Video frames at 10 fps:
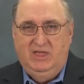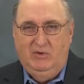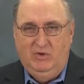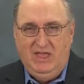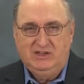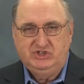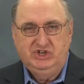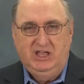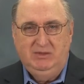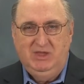and with that
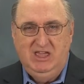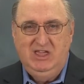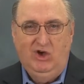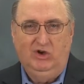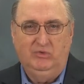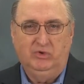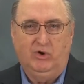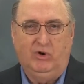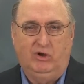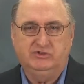shame, he hung on the
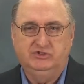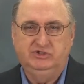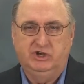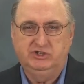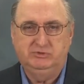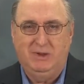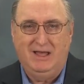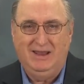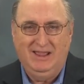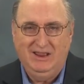cross, judged
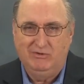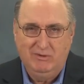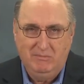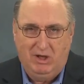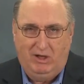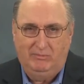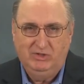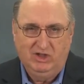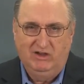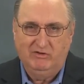by an angry
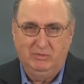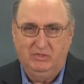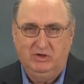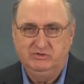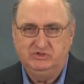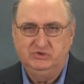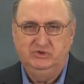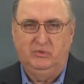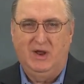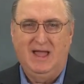mob, the government, those who
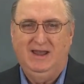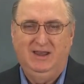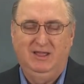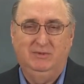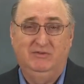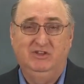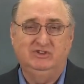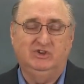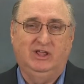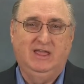derided him, and
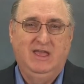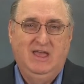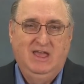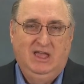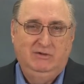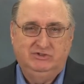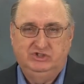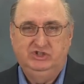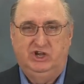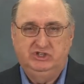eventually he was
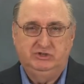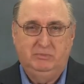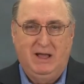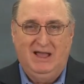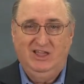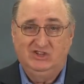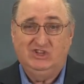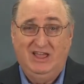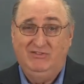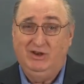judged by
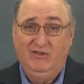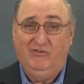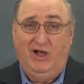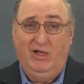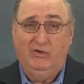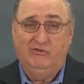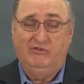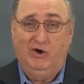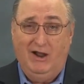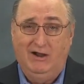his heavenly Father
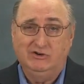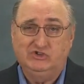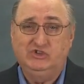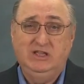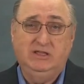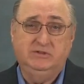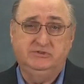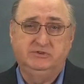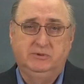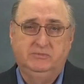for our
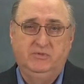sins.